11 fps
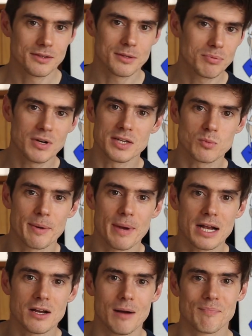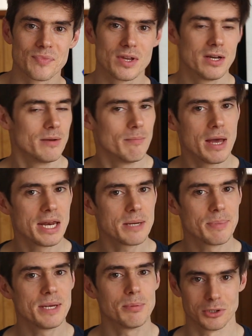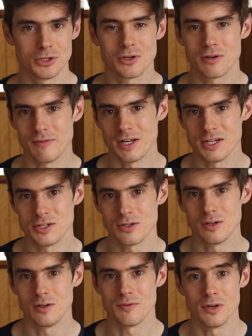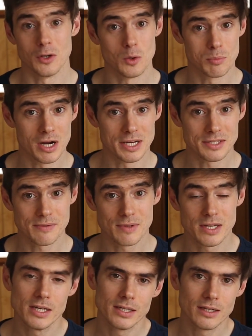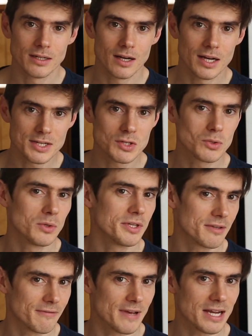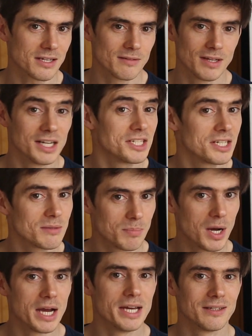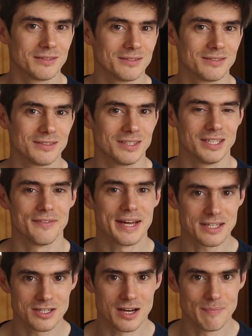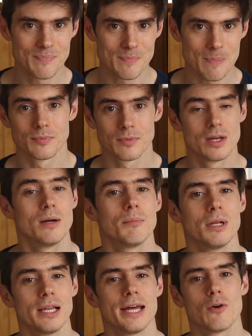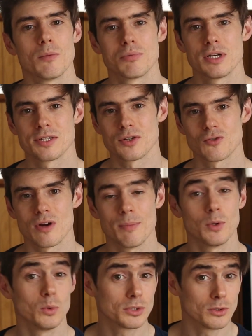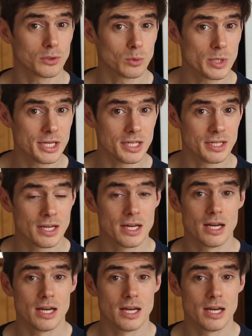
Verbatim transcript: The price went back up. Many people took advantage of the low price. I saw this effect. I didn't buy it that time, but later on President Trump also tweeted